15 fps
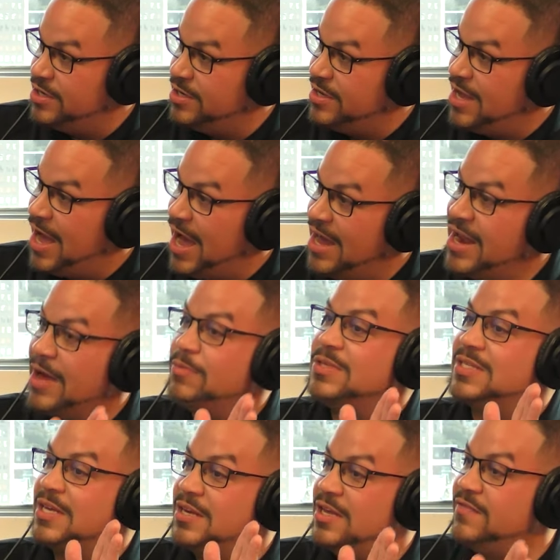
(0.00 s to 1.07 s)
Yeah. And I was
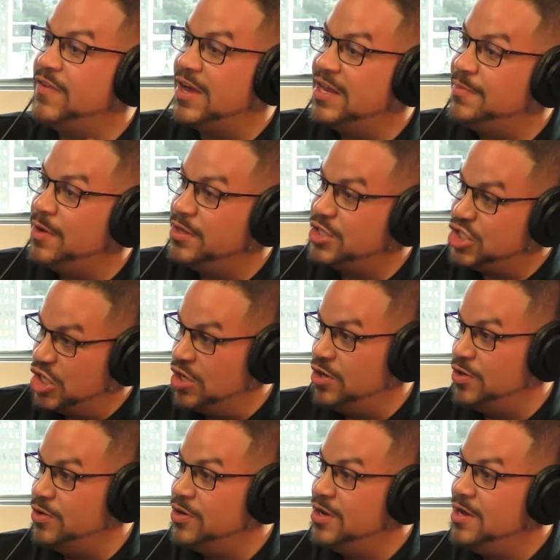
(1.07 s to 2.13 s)
gonna invite him on the show.